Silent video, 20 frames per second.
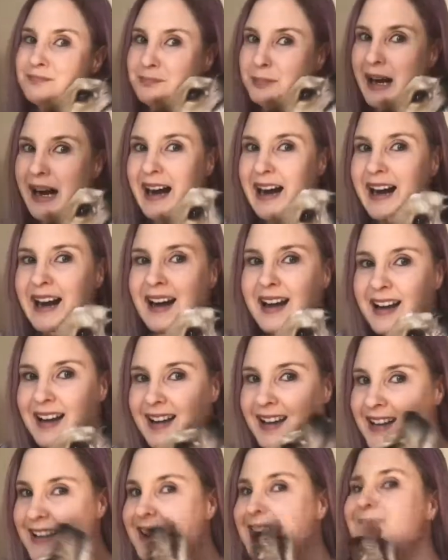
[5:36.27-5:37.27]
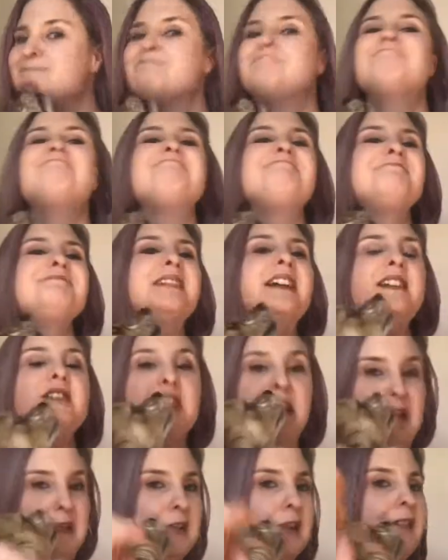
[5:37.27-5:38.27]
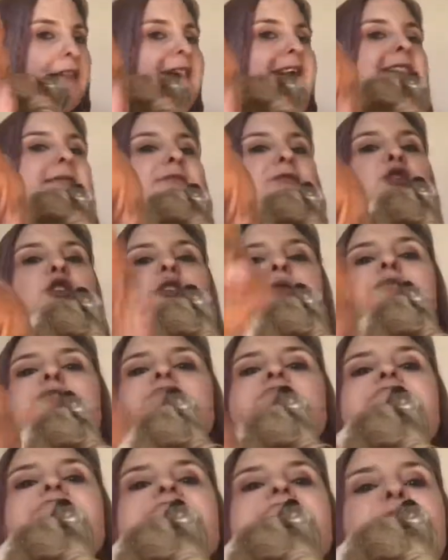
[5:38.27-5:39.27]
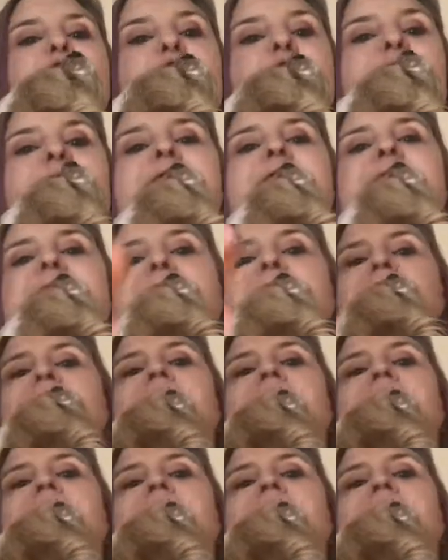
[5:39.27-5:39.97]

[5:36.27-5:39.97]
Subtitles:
Bye. Jelly, look over here. Look over here.